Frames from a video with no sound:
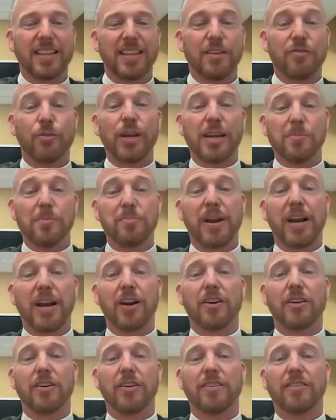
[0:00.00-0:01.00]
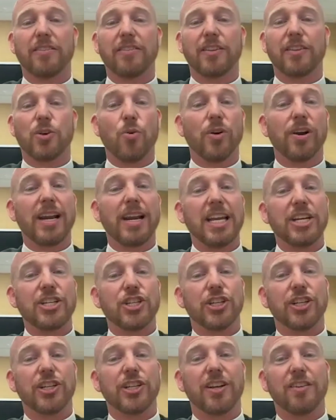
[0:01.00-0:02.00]
if we compare the
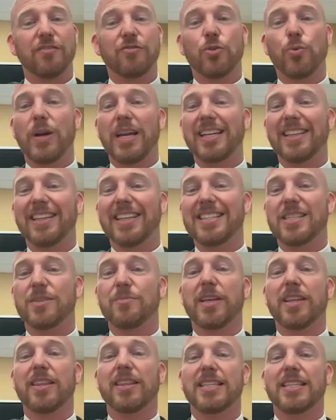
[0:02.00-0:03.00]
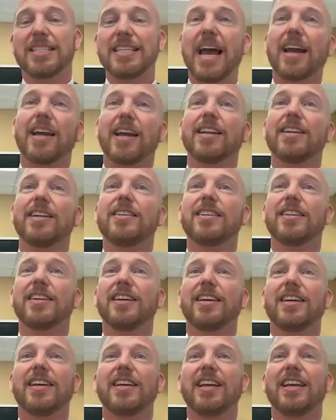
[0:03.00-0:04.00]
coronation of Queen Elizabeth II
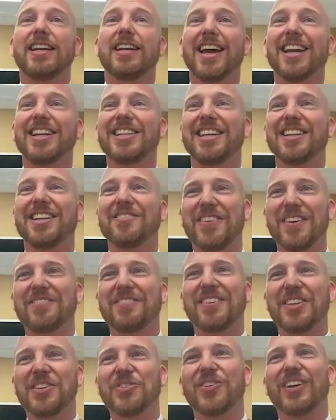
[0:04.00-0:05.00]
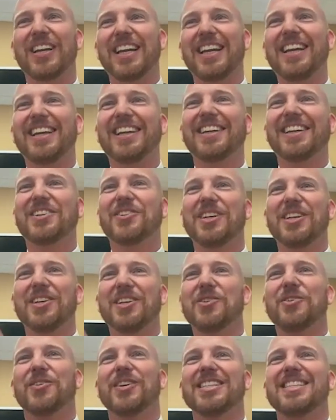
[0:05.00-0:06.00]
in 1953,
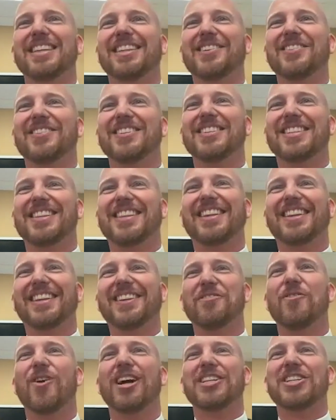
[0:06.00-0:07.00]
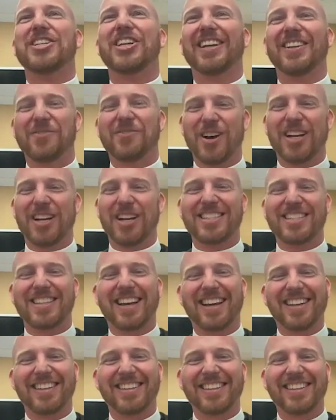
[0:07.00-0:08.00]
who was it that was watched
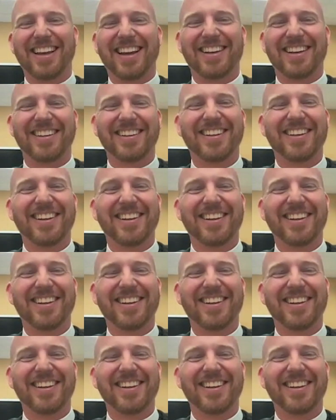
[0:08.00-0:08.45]
that? Yeah,